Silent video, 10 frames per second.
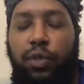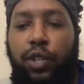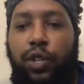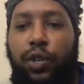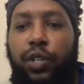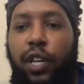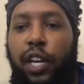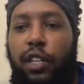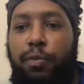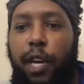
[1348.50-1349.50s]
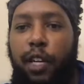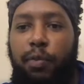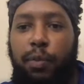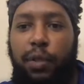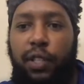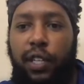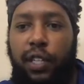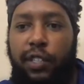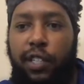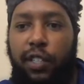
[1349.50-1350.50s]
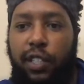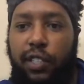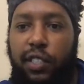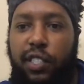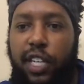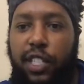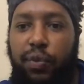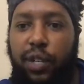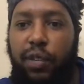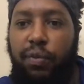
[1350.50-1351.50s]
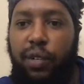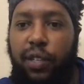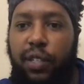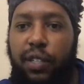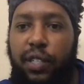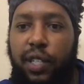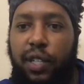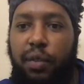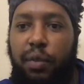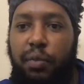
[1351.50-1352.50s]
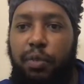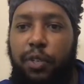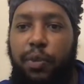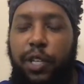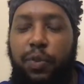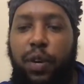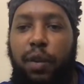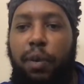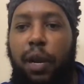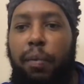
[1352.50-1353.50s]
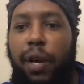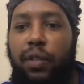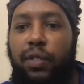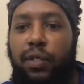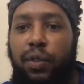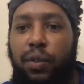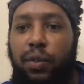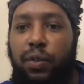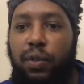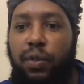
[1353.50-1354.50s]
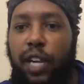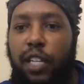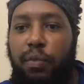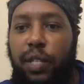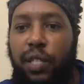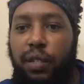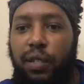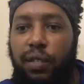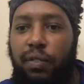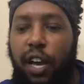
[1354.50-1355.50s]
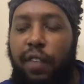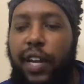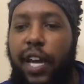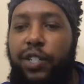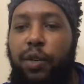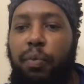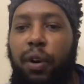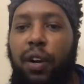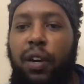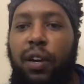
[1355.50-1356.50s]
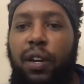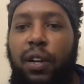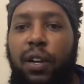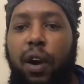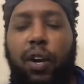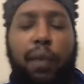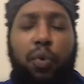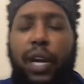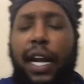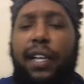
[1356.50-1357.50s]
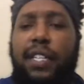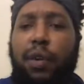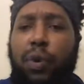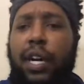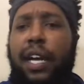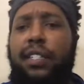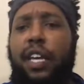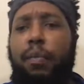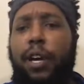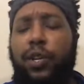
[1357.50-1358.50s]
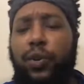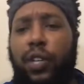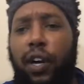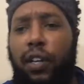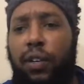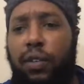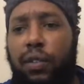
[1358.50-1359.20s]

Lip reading: Utah not as bad as people think. Salt Lake City is actually a really fun city. Plus, being surrounded by the mountains is cool. Not to mention 5 national parks. Okay, but what did I say? What did I say about Utah though?